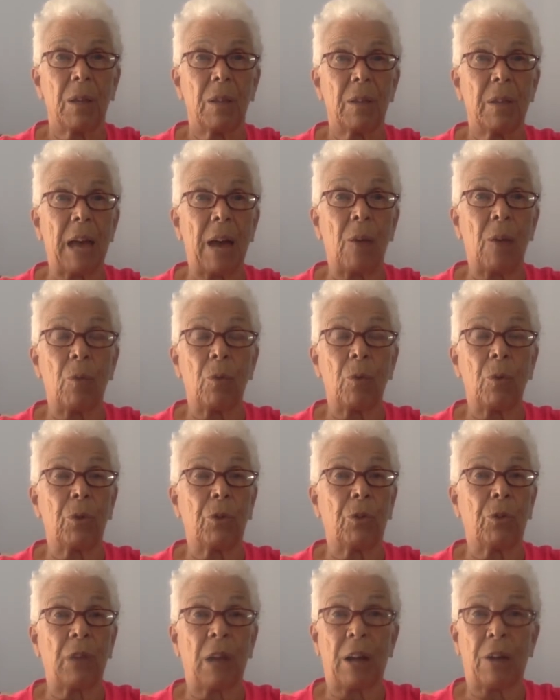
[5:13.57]
That
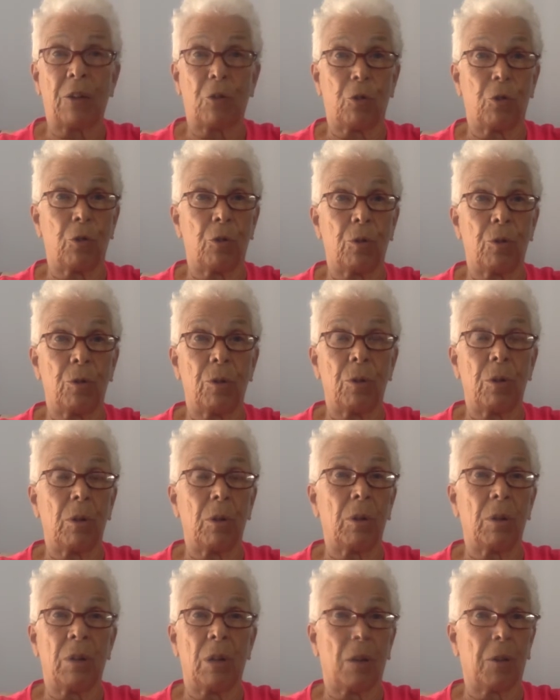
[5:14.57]
was not true
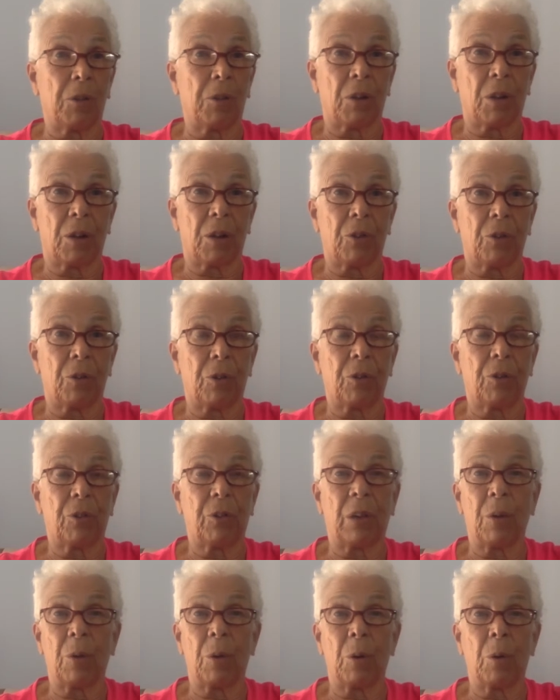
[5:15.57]
in other countries.
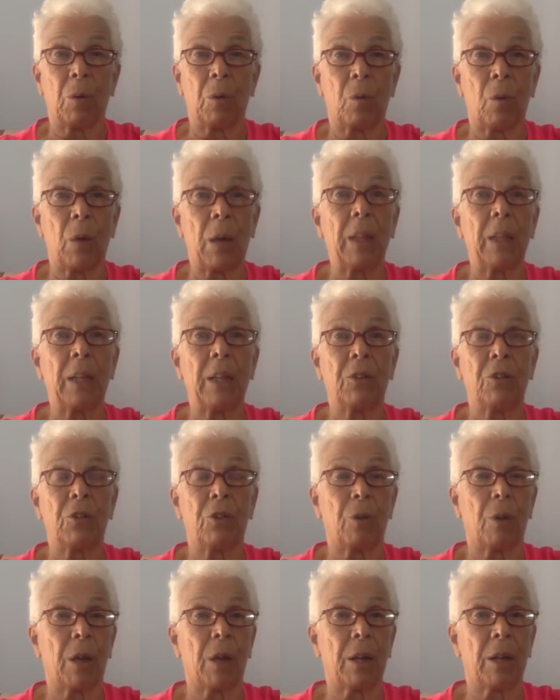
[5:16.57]
They were well
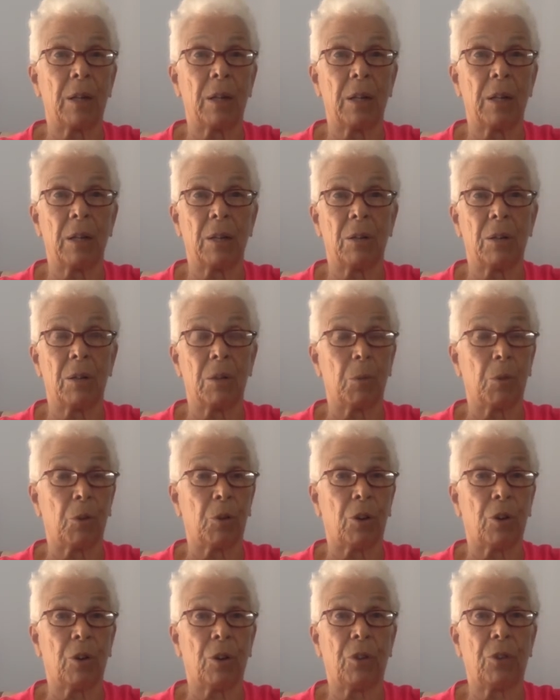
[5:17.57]
integrated into the
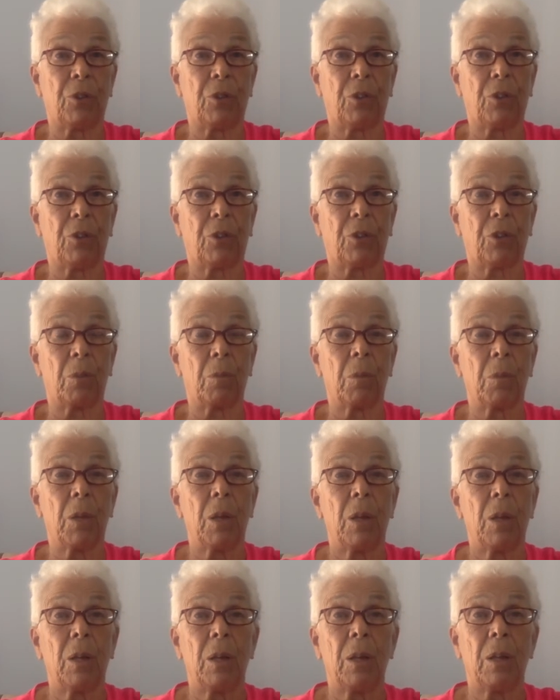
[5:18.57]
maternity system.
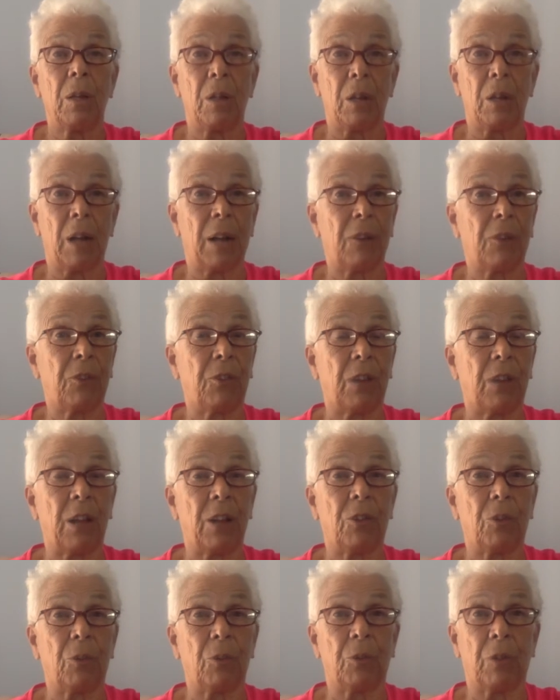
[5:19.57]
In the United
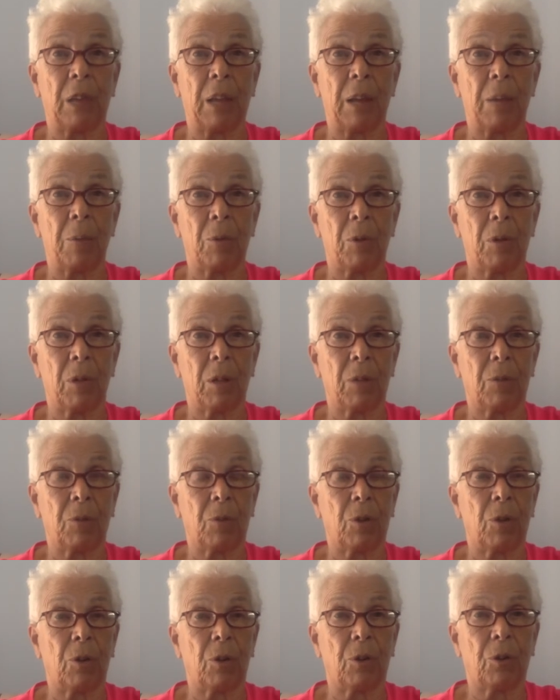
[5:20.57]
States, it was labor and
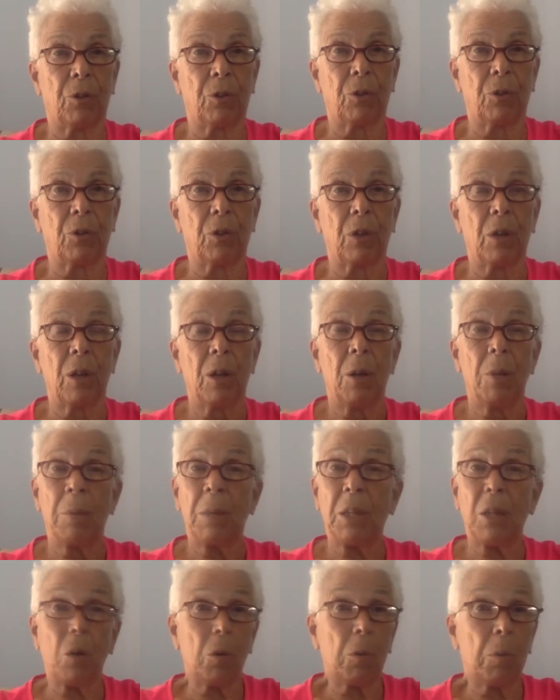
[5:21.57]
delivery nurses.
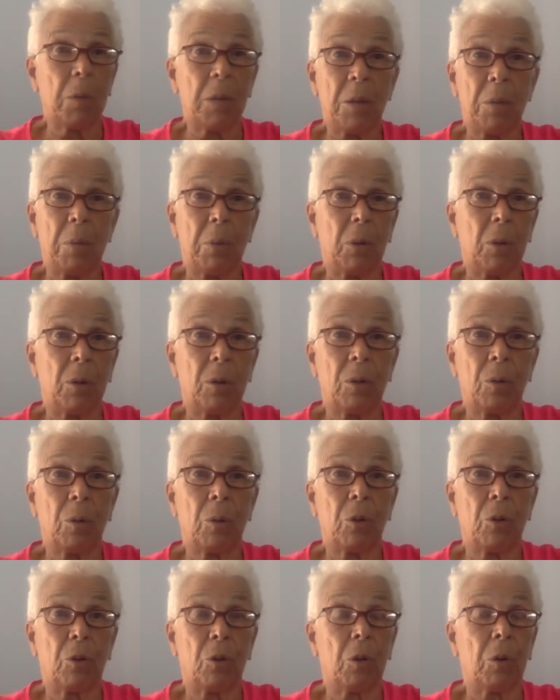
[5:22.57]
But there were people who
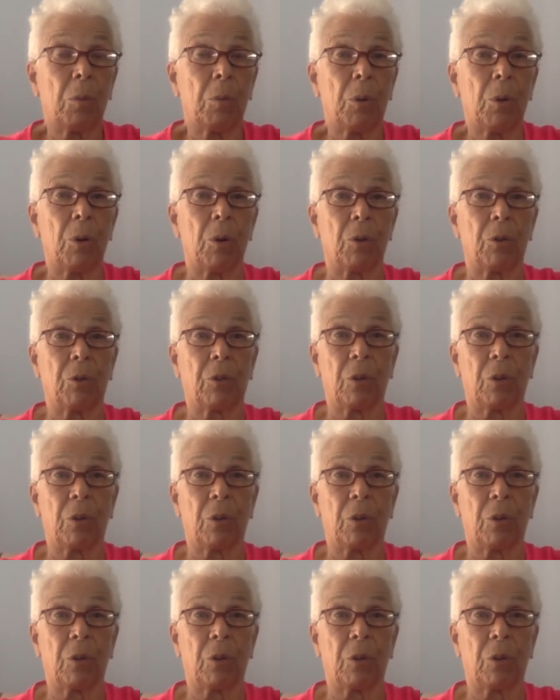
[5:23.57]
were doing births.